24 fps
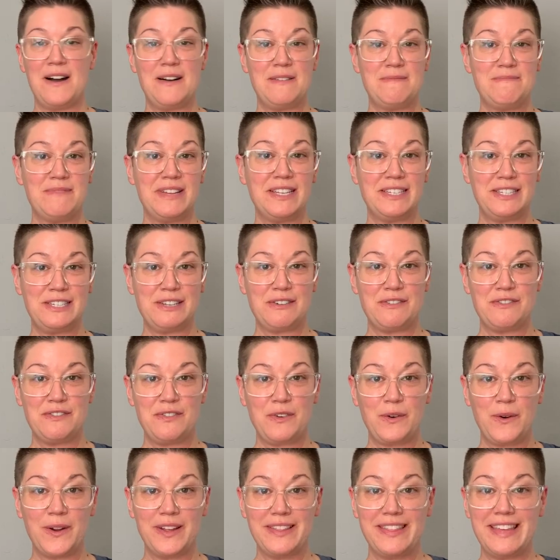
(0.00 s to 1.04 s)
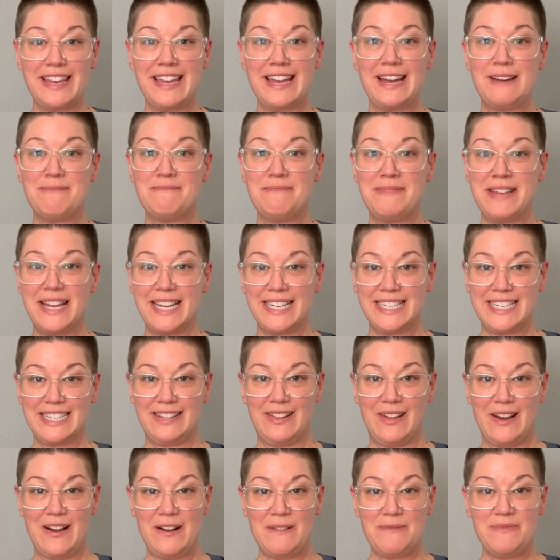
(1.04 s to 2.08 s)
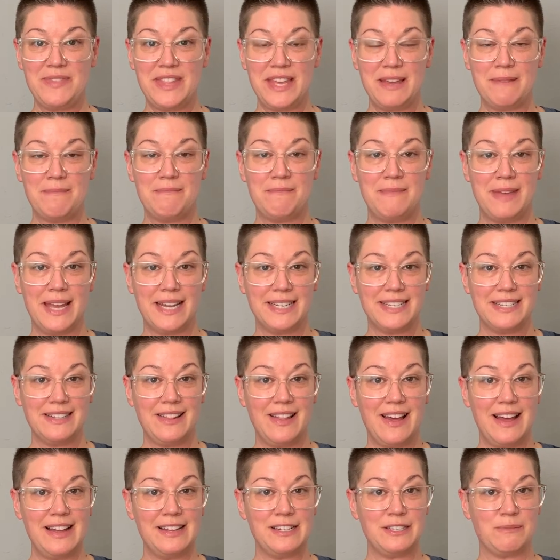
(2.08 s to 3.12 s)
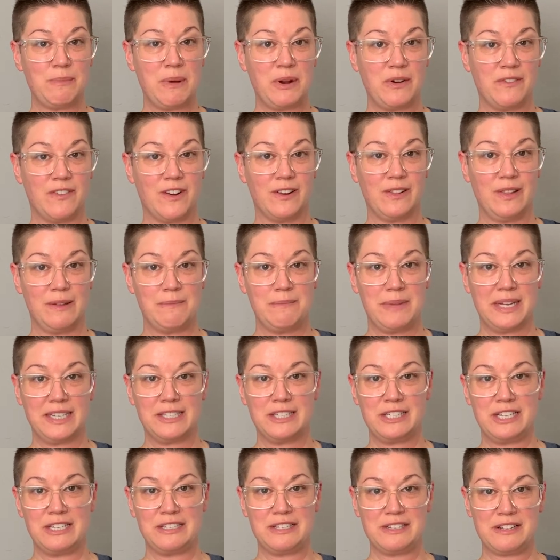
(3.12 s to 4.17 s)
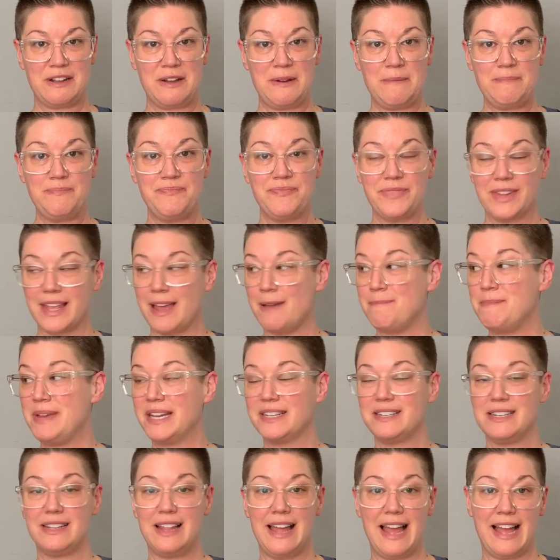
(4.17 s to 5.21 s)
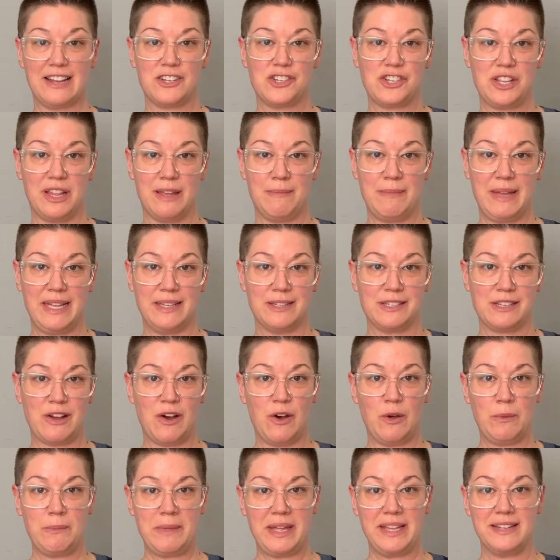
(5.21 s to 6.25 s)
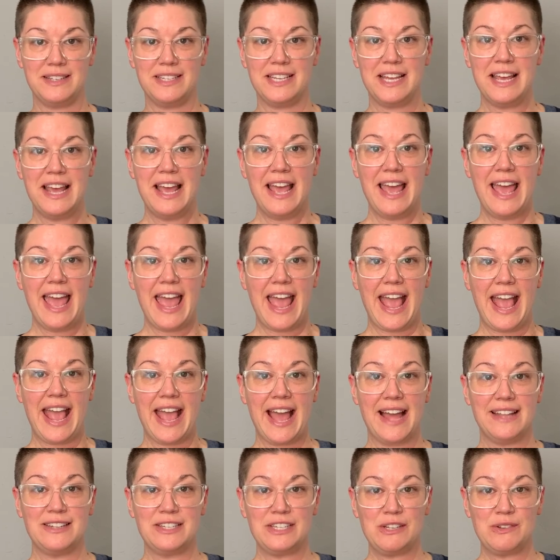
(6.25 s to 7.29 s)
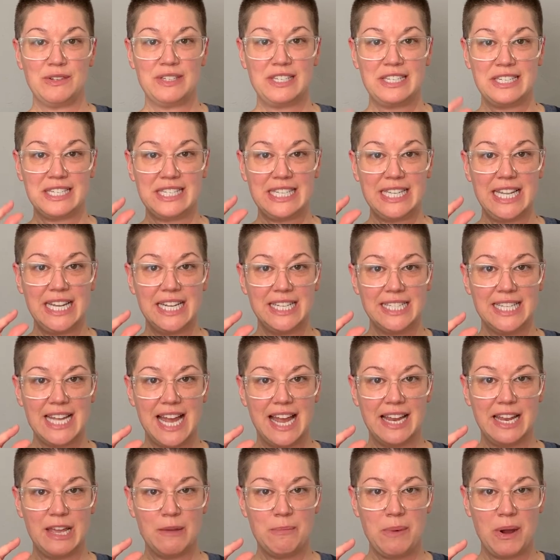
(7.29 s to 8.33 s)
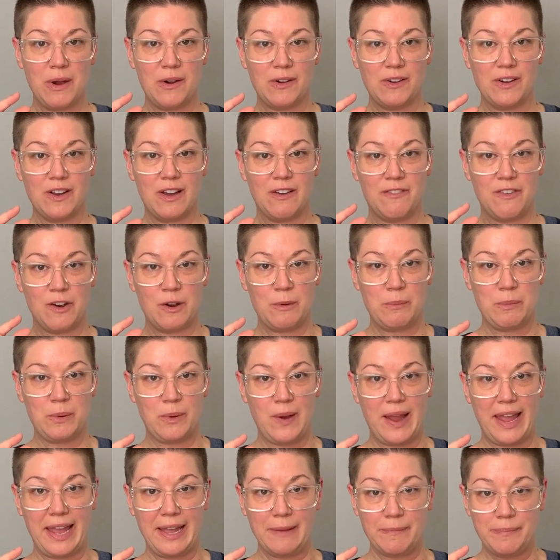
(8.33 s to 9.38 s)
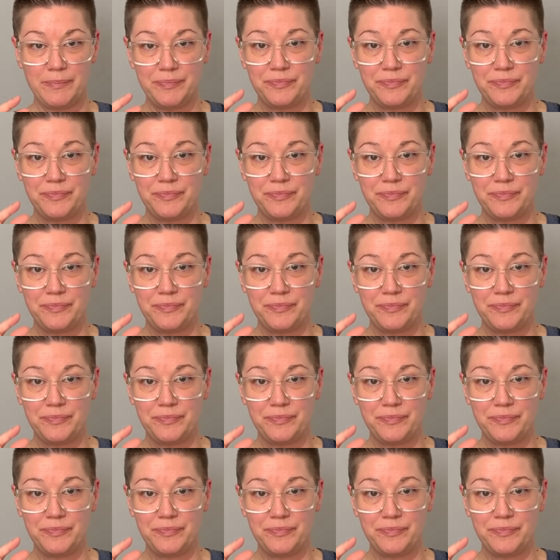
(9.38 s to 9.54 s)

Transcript: So for the amygdala is part of our limbic system. Amygdala actually means almond. And so it's this little tiny part of our brain.